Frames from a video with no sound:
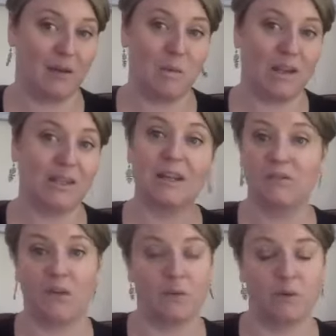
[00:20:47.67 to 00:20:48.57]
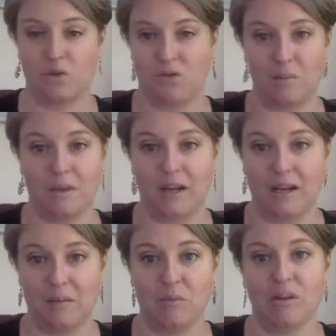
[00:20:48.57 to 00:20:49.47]
I'm not getting followers from it
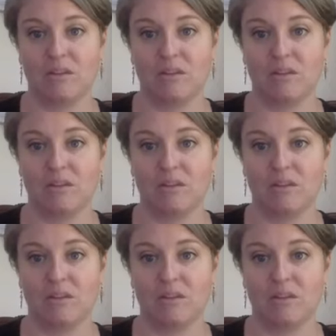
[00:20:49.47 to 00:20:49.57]
anymore.